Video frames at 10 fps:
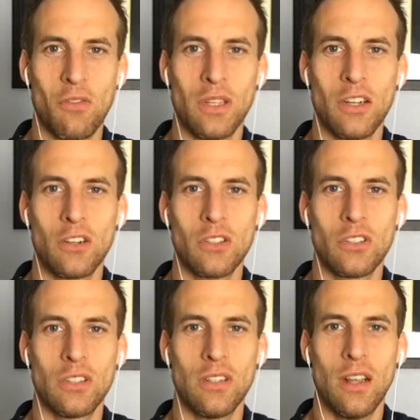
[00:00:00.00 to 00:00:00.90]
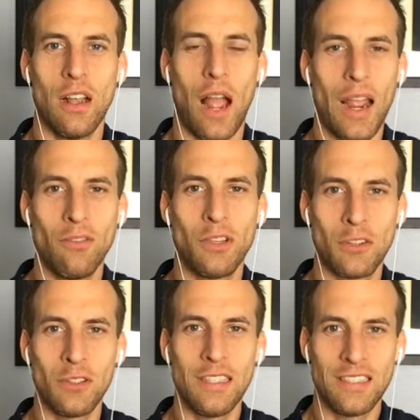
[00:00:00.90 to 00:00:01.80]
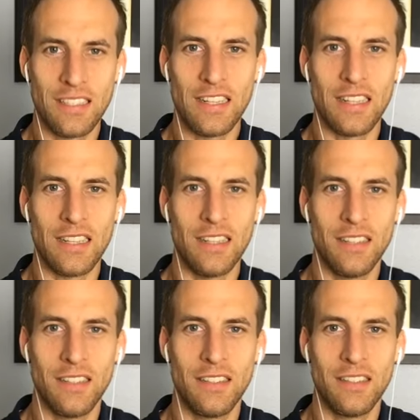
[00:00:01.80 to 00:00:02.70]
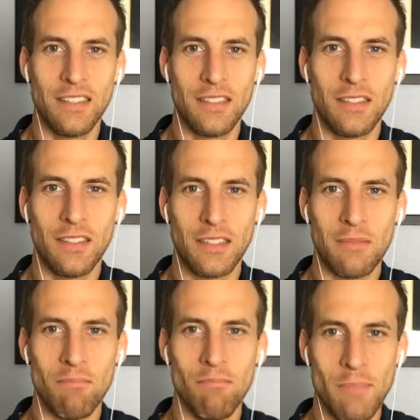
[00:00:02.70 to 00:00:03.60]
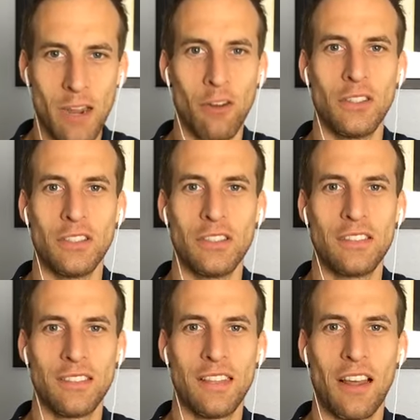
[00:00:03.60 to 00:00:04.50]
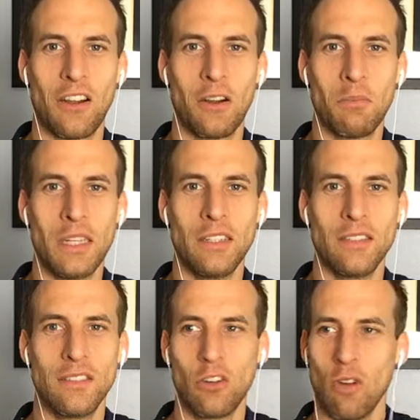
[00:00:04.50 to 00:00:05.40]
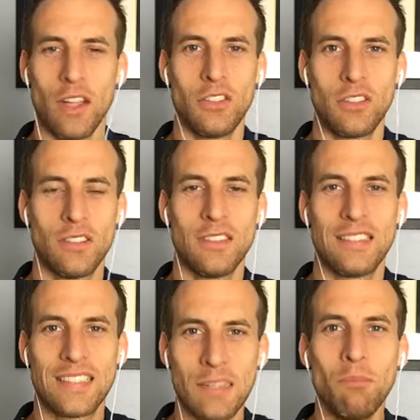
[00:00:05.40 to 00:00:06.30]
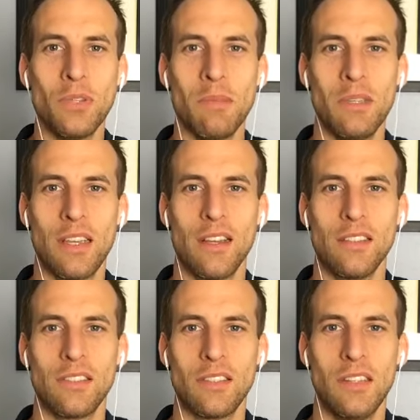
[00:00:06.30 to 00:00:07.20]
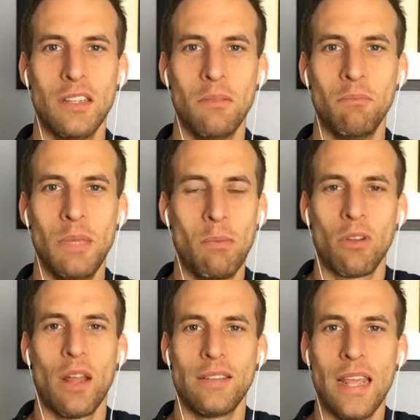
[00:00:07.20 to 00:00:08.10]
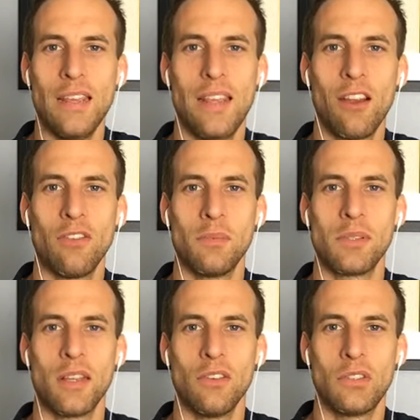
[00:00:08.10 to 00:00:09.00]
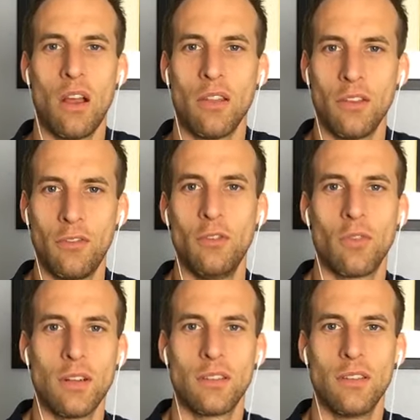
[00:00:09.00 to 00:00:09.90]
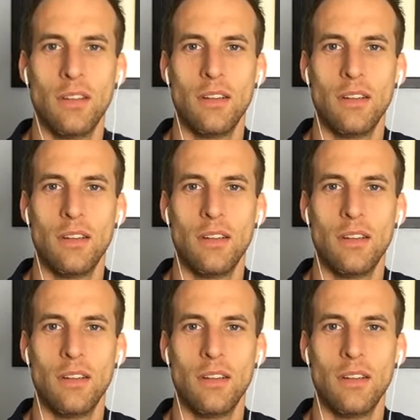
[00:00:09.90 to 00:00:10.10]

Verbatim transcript: over the years, I have literally seen marriages that are being crushed simply because people are not taking care of themselves on the food front.